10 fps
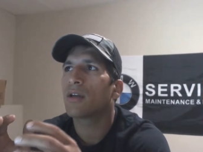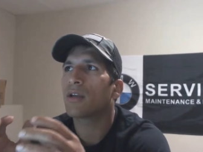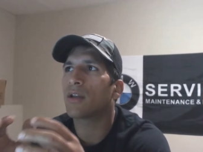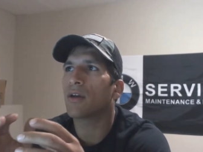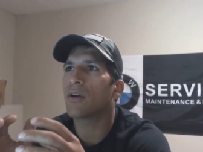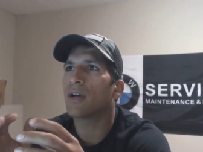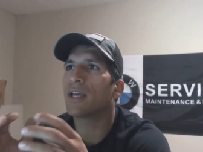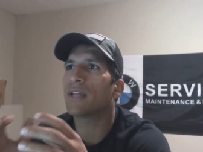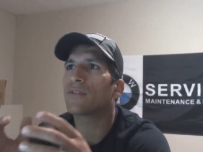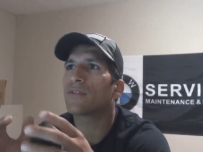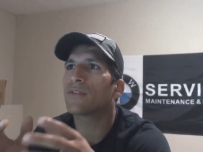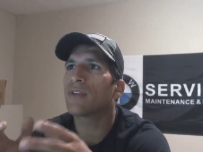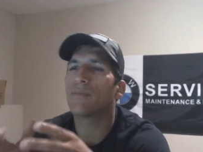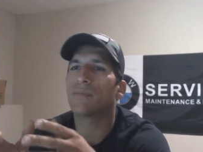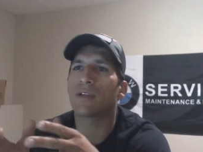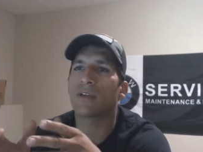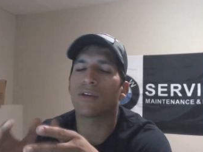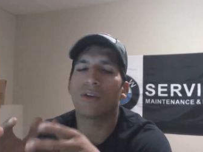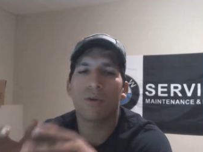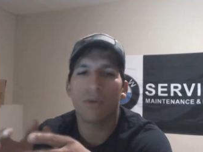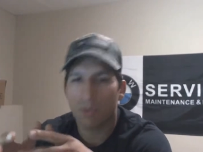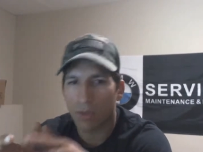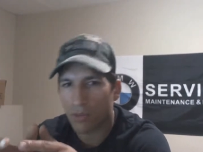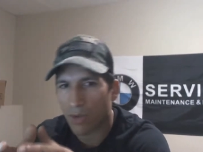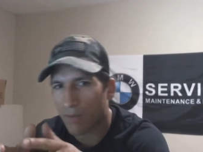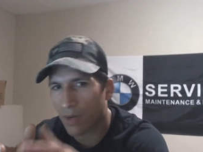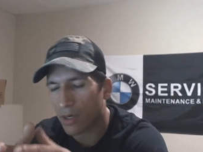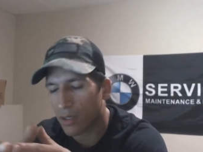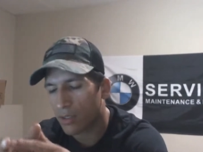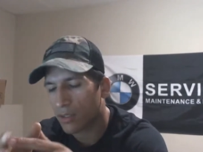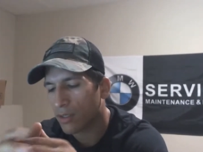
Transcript: You know, it's tempting. You always want to drive it hard.